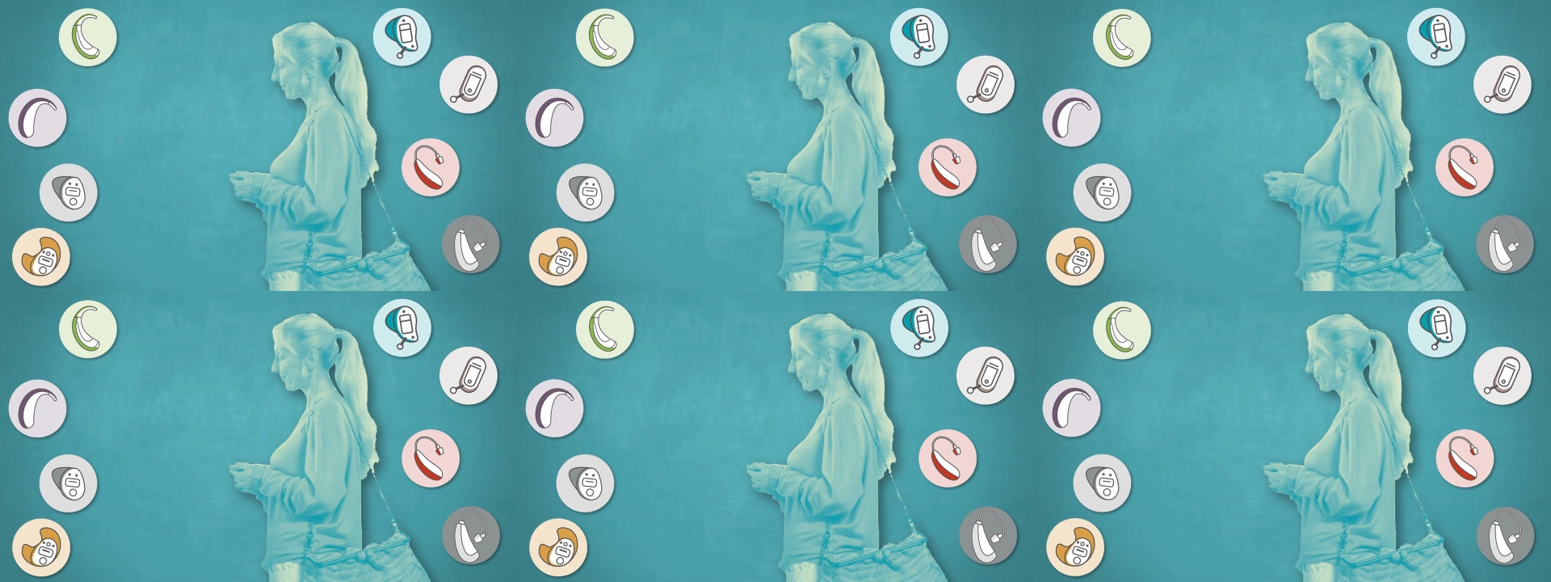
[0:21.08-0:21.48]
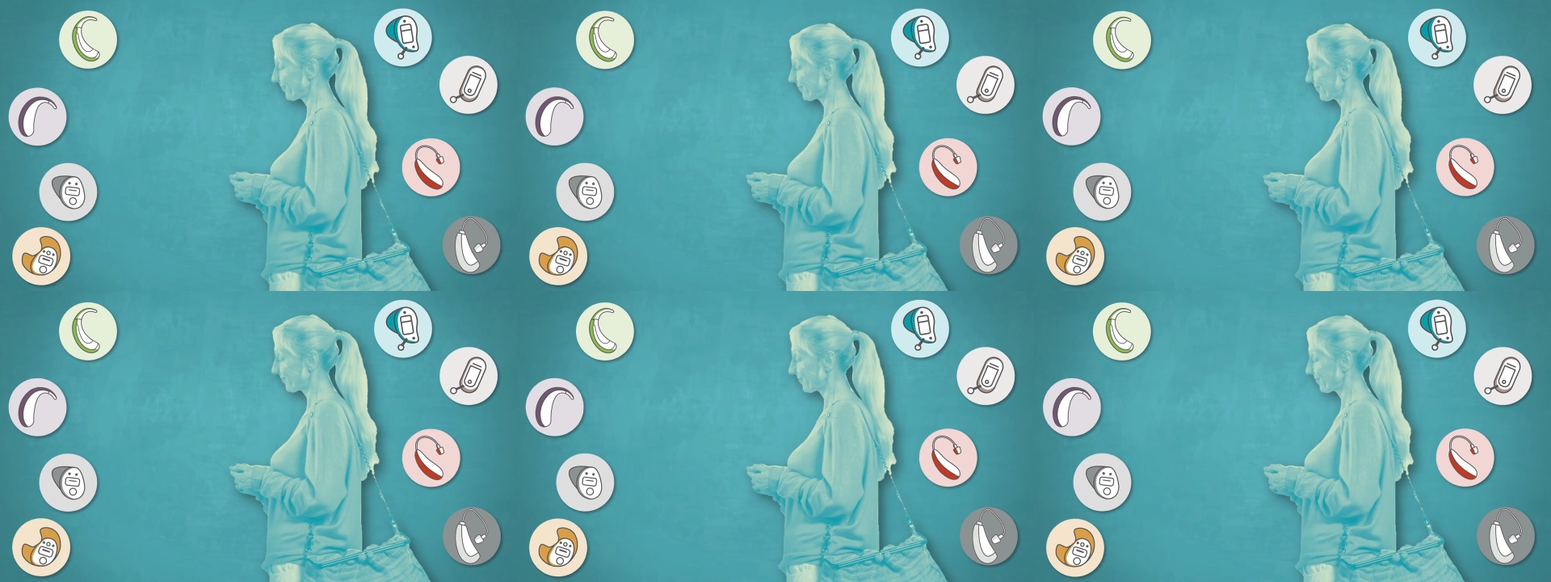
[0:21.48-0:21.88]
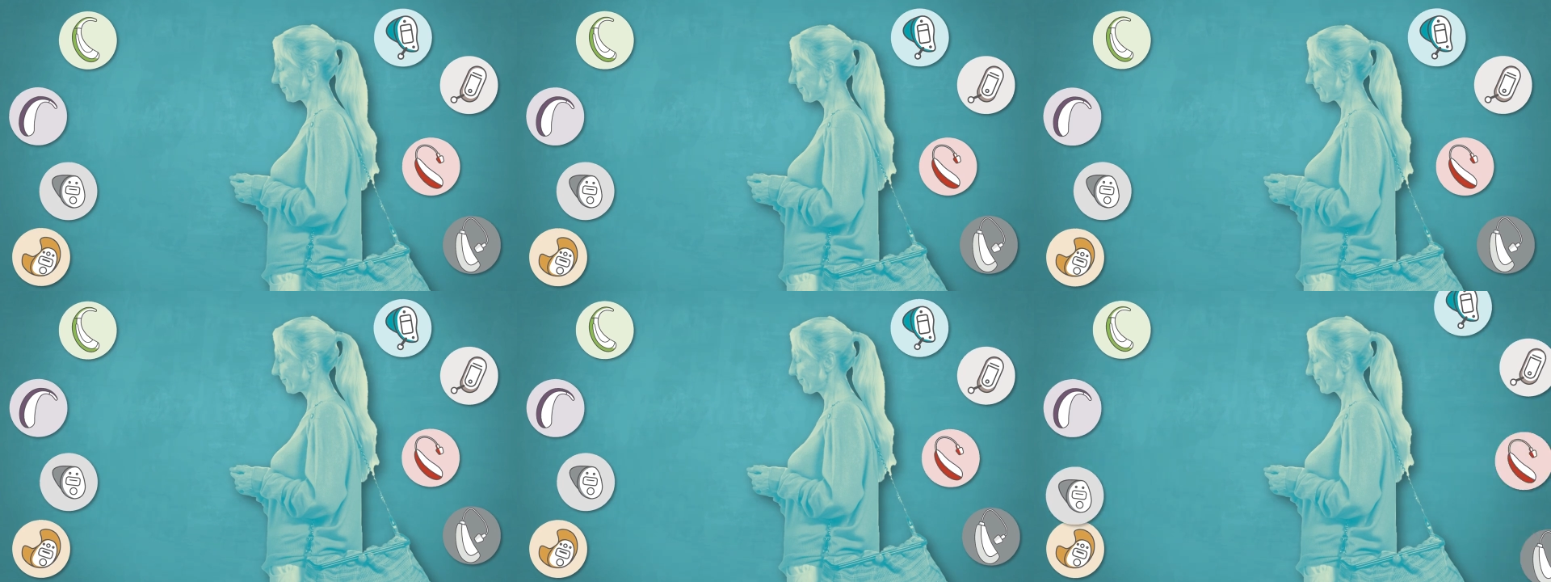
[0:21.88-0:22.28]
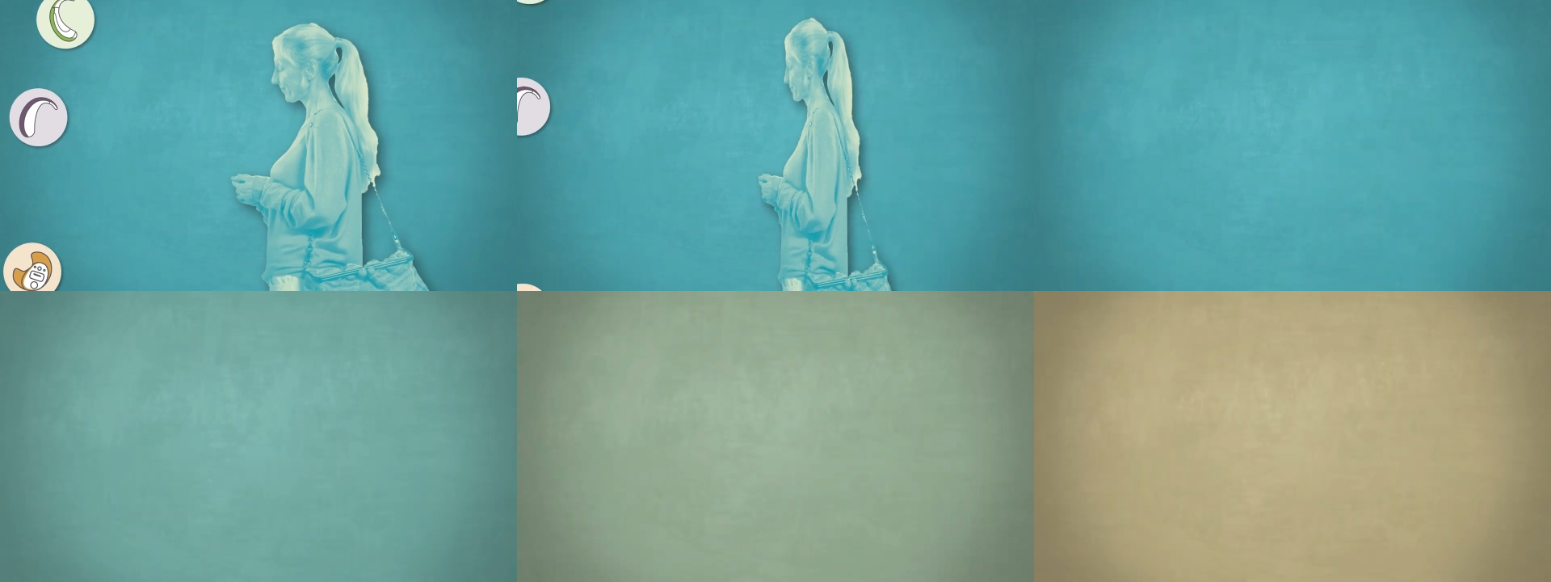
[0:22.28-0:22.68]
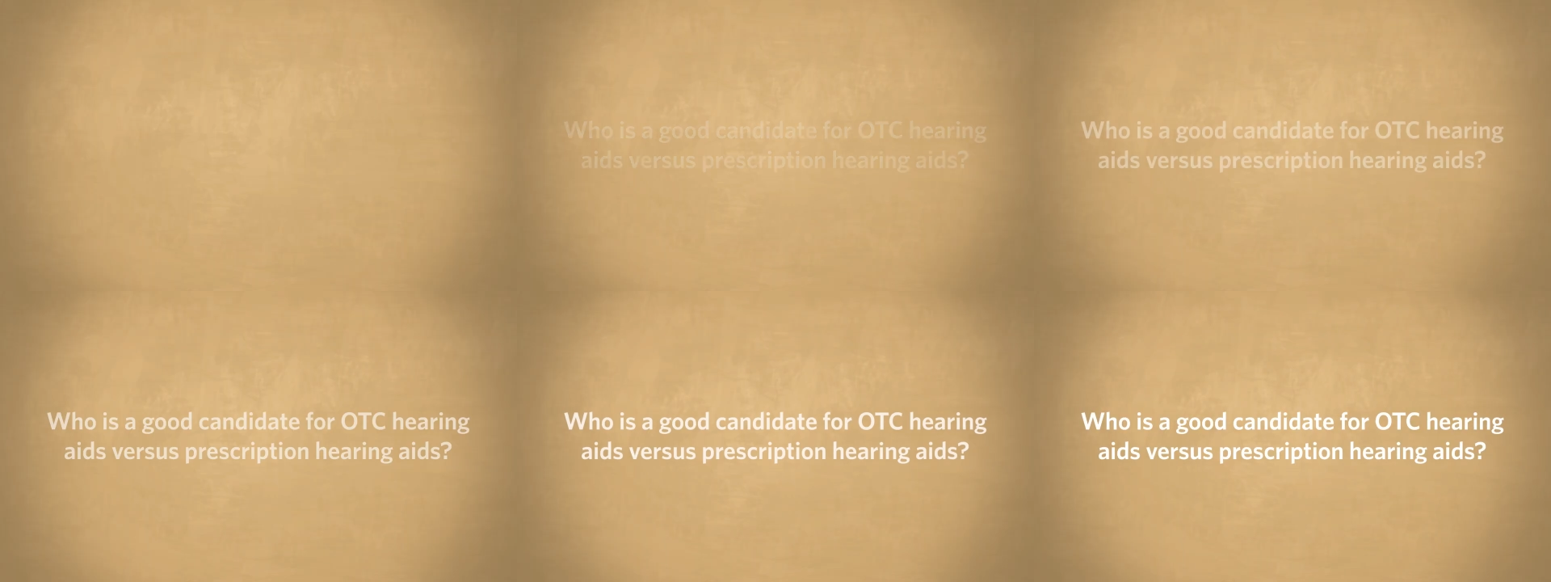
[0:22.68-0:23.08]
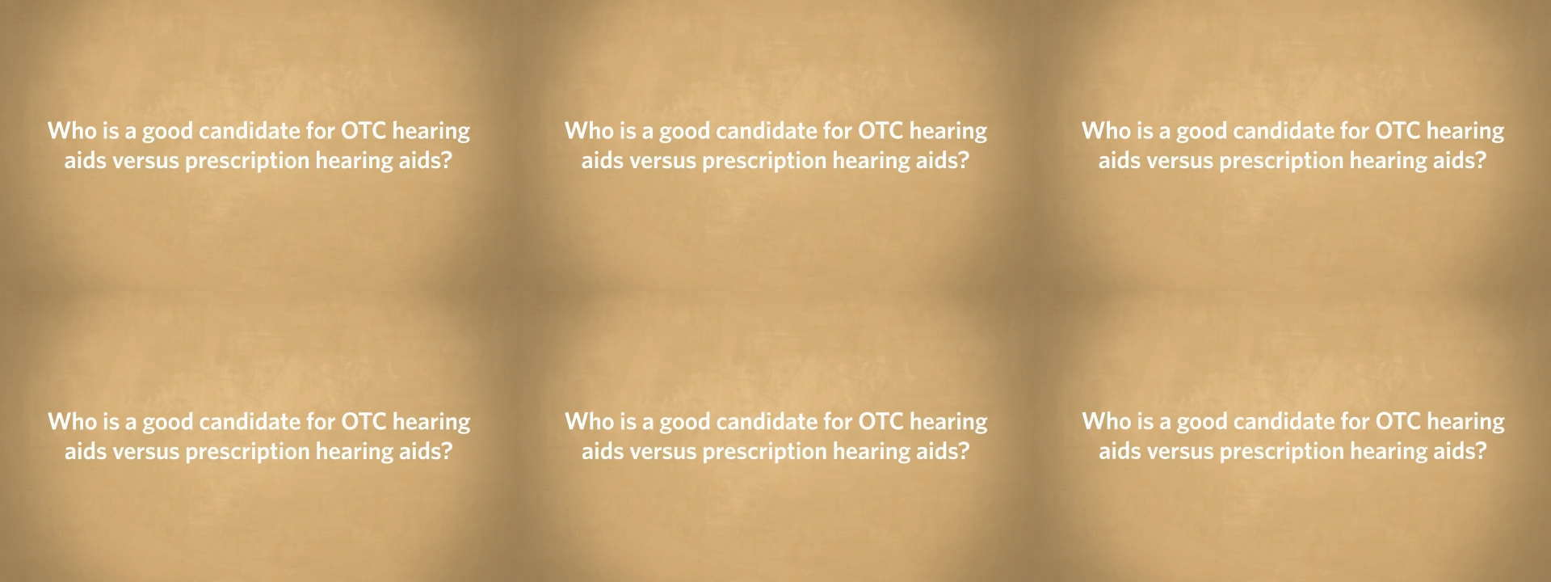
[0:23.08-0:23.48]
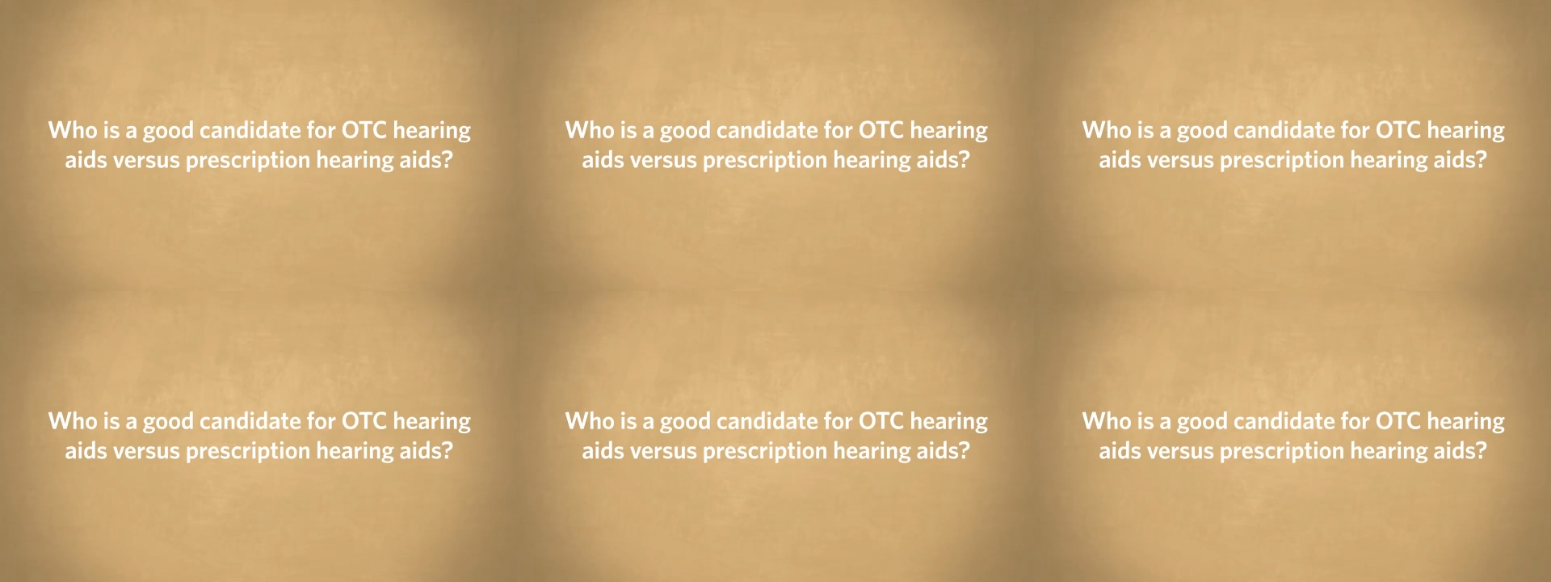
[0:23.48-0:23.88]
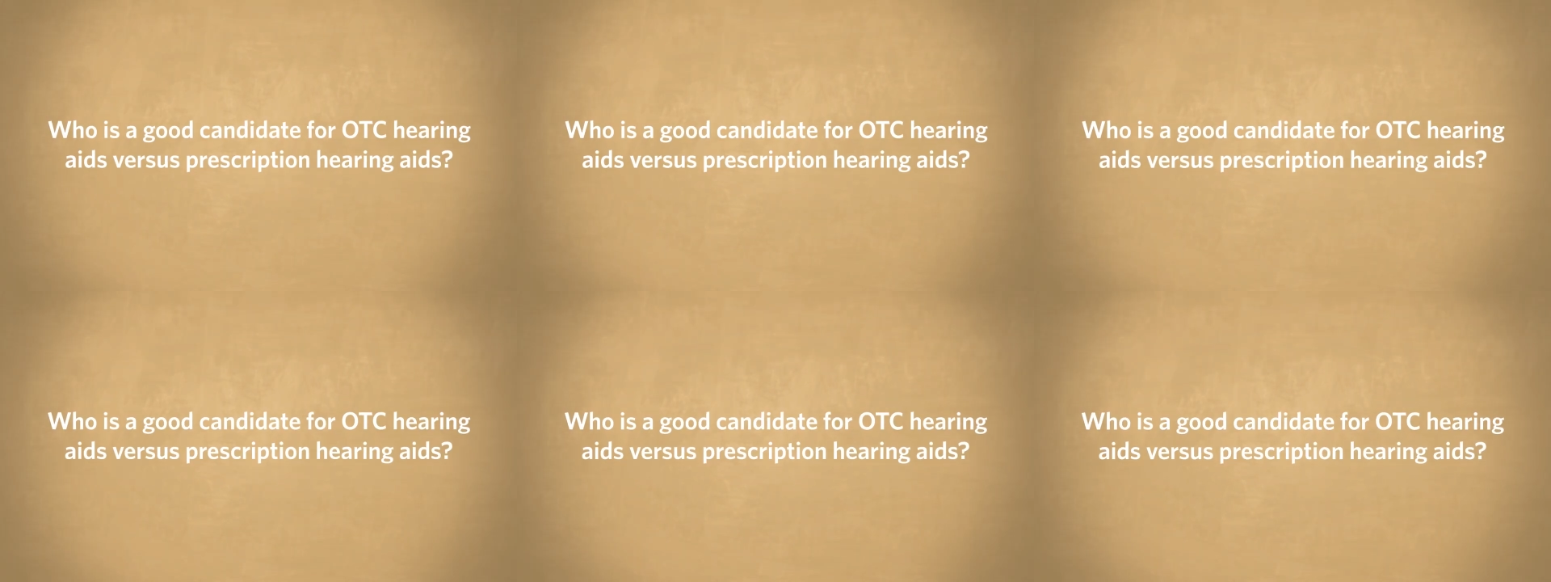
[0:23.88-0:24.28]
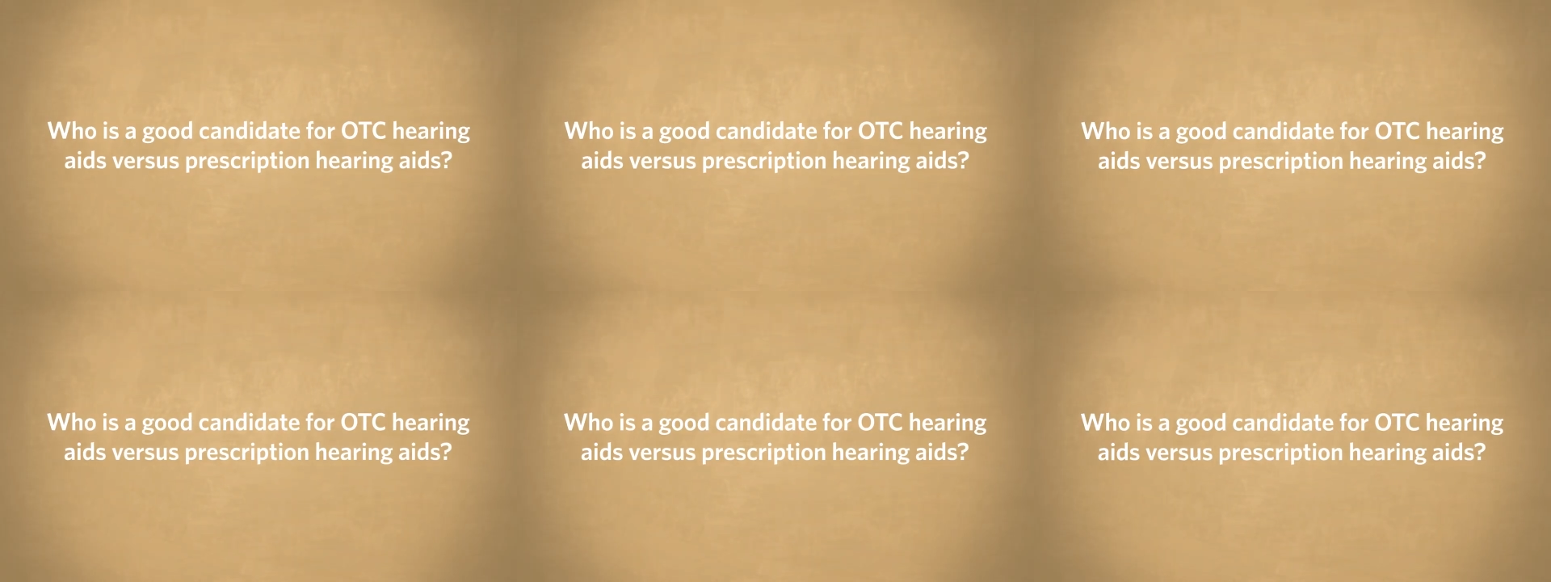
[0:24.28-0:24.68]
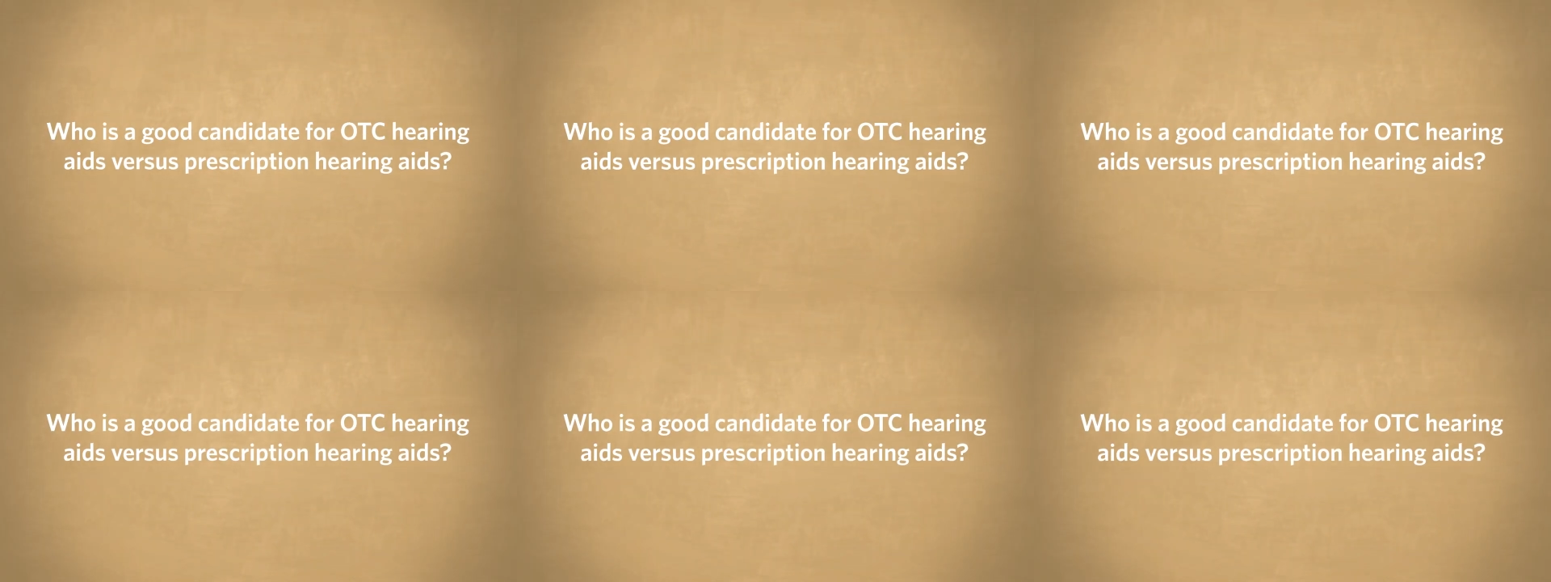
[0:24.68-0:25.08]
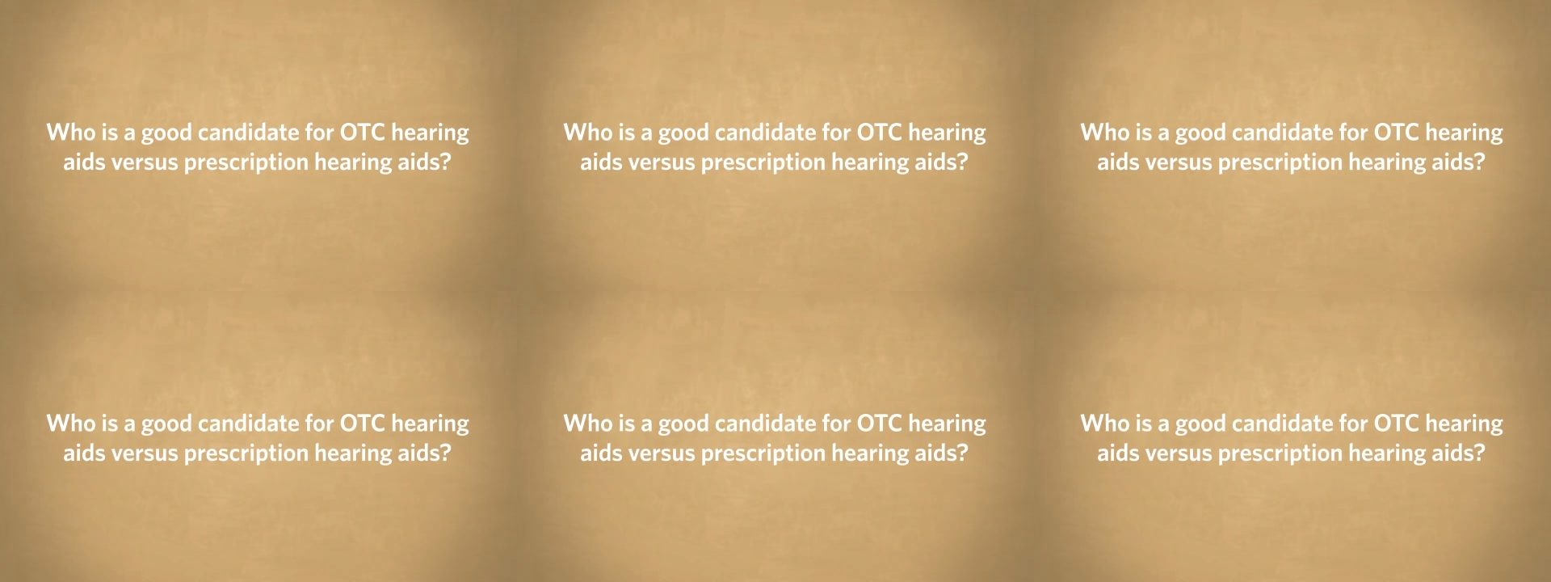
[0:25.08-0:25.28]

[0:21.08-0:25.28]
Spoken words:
[unreadable: no face in view]